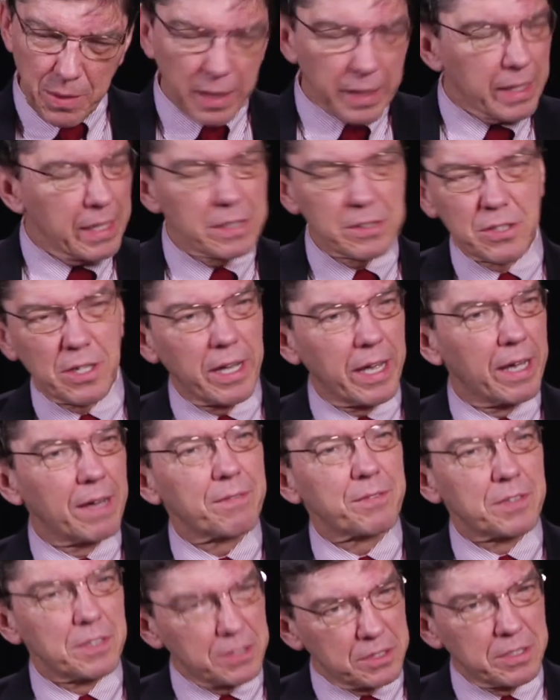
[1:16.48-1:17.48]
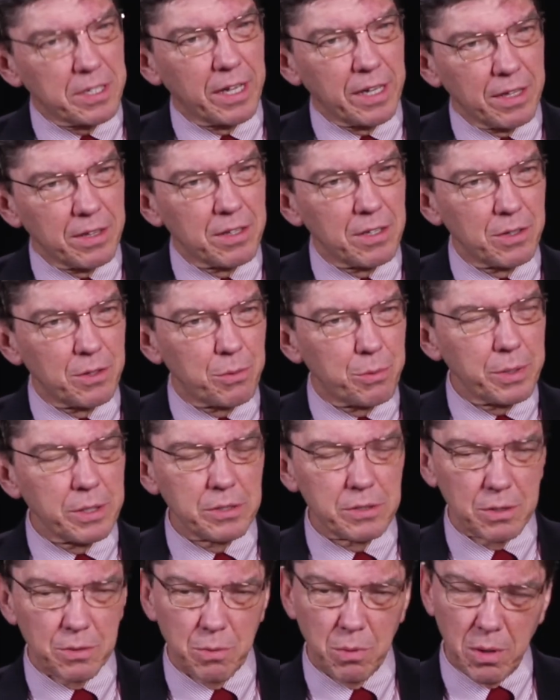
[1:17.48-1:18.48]
I guess I have to say that the
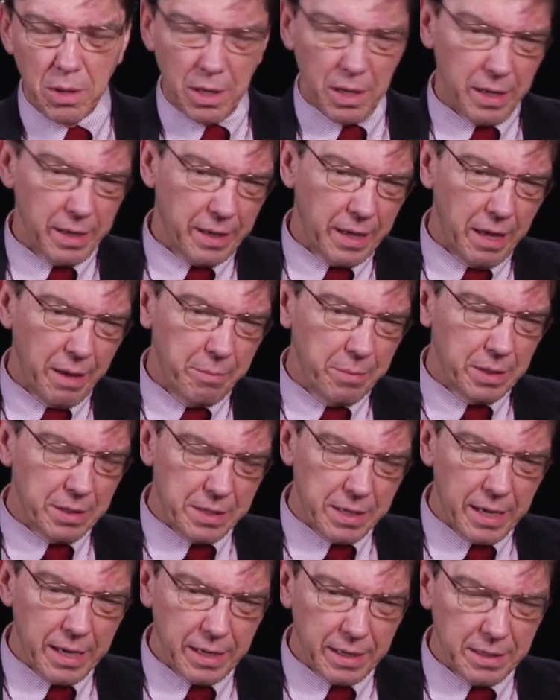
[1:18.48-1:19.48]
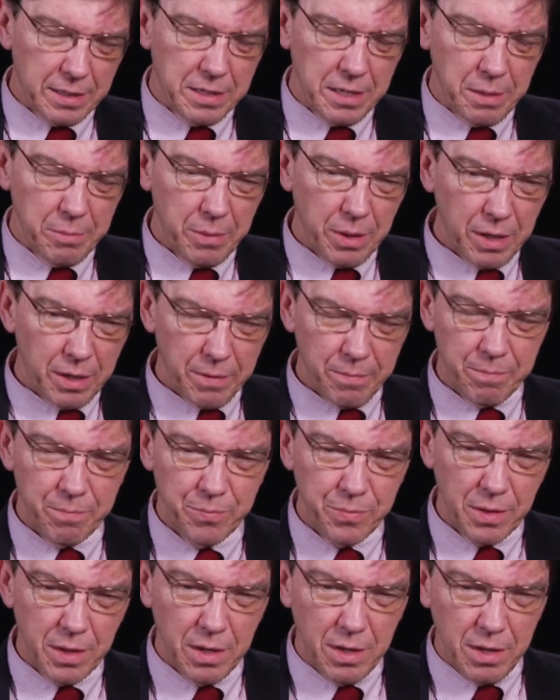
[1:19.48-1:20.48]
reason why I came into academia
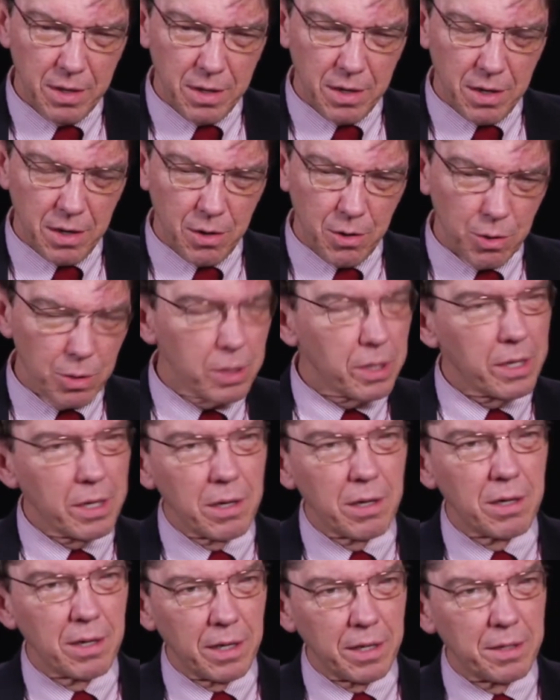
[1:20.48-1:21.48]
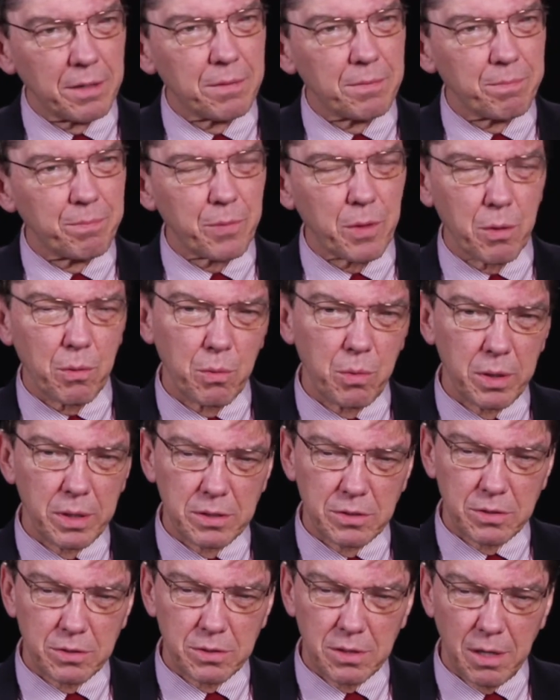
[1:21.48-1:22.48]
early on
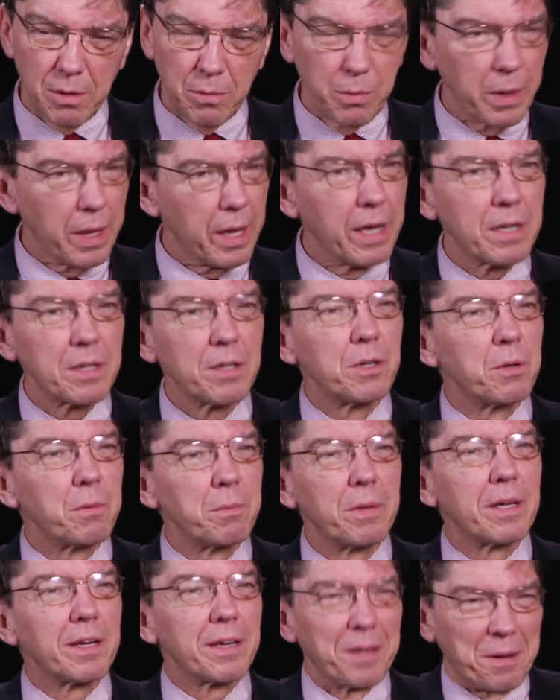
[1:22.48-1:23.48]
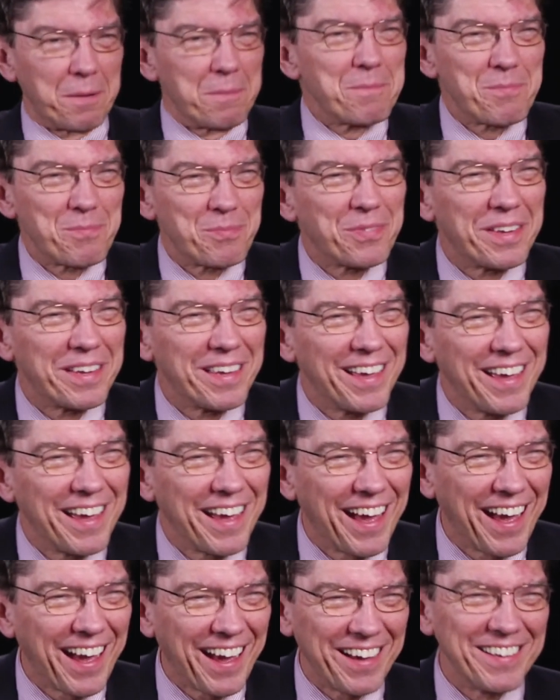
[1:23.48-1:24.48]
was we had no money.
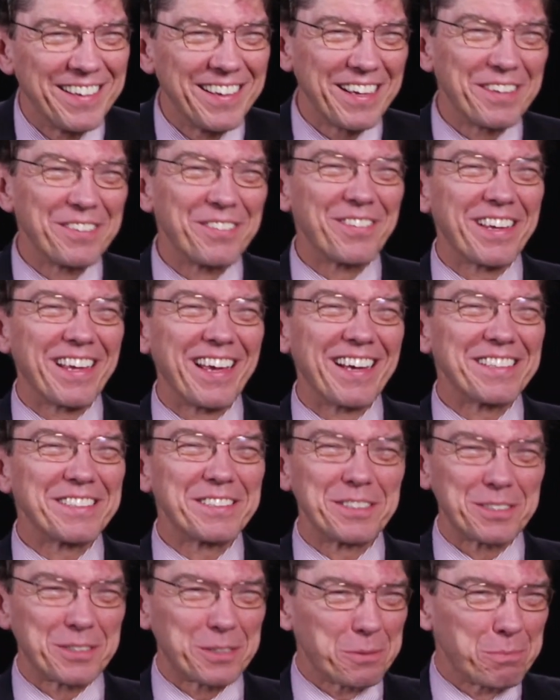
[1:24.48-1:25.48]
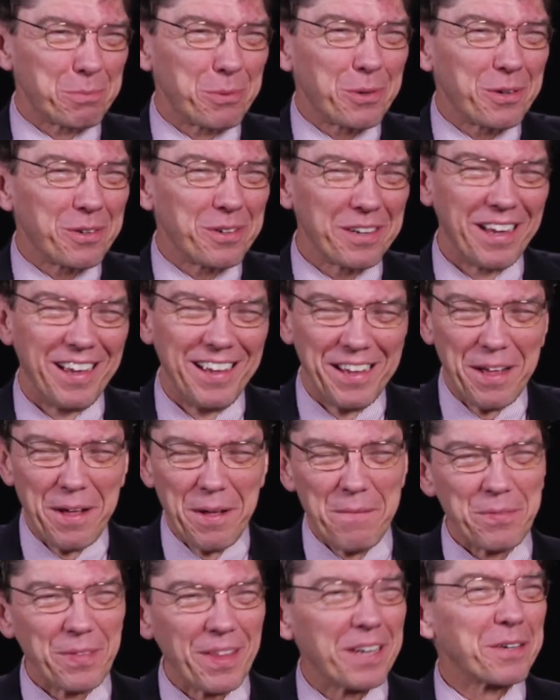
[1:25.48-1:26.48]
We had to support
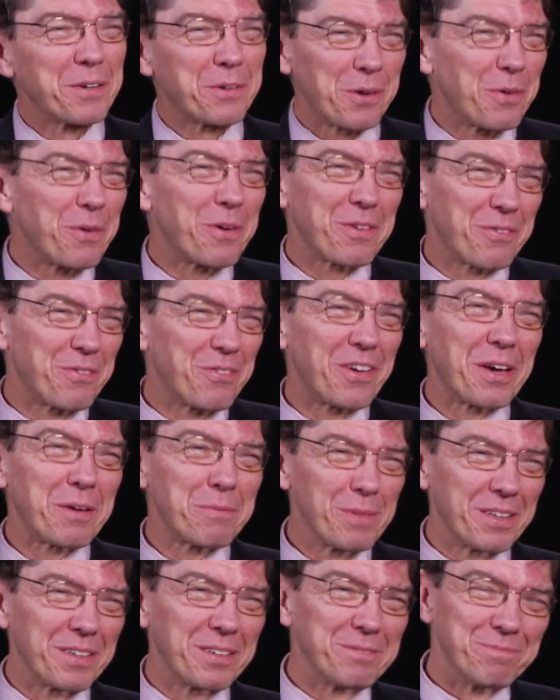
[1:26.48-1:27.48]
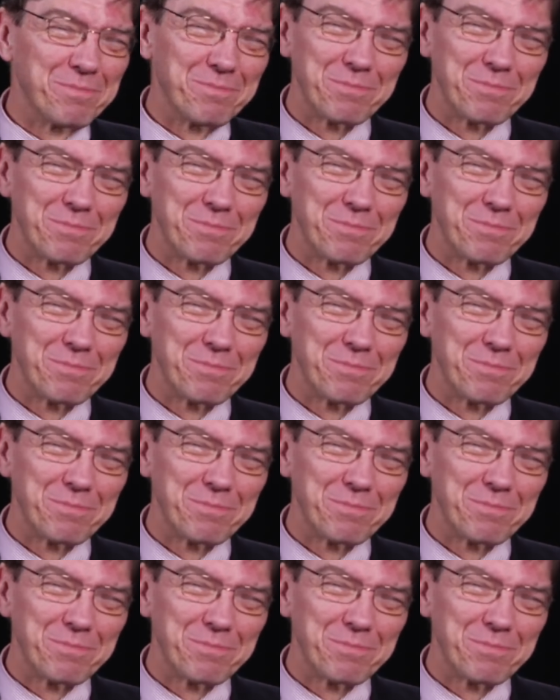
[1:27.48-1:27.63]
a growing family.